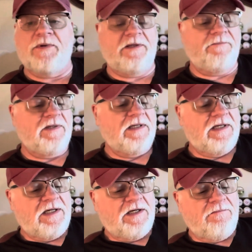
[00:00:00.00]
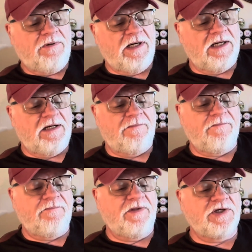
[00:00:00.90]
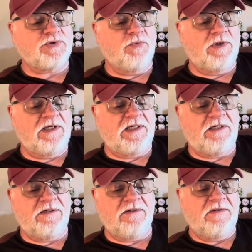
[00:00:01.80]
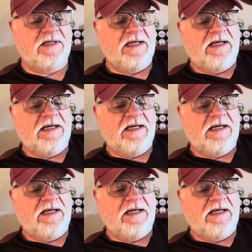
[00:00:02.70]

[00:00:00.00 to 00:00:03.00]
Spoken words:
it. But this one here,